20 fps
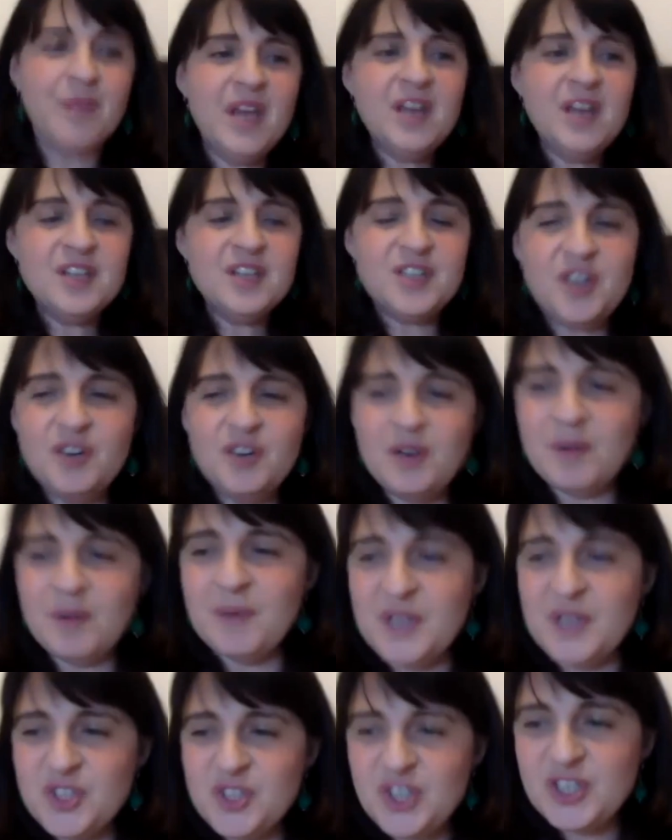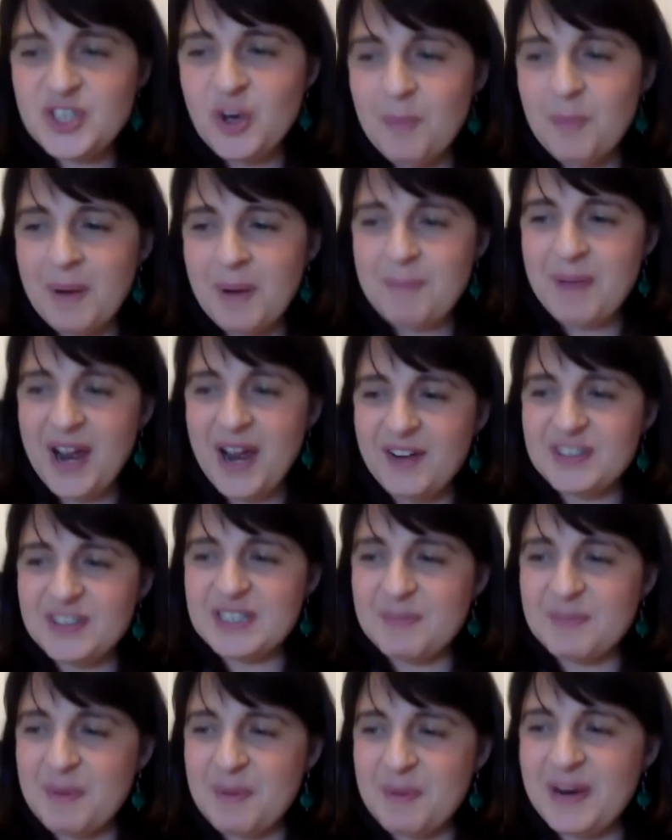So she told my parents,
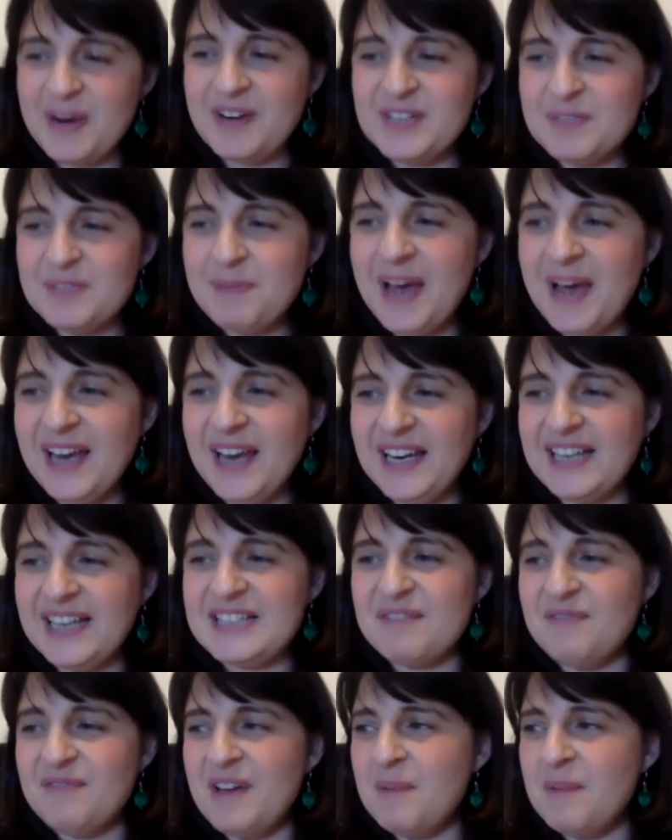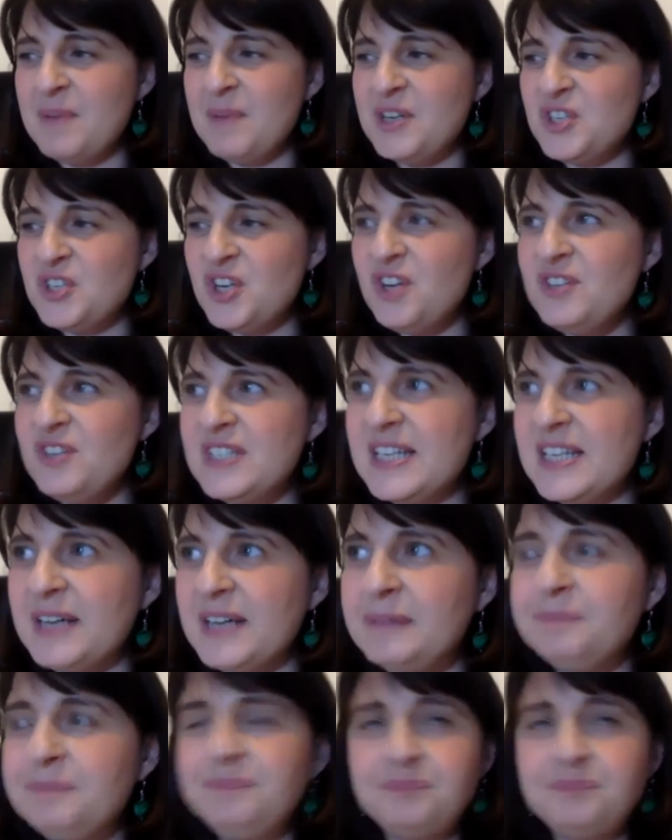and my parents panicked and found me a tutor.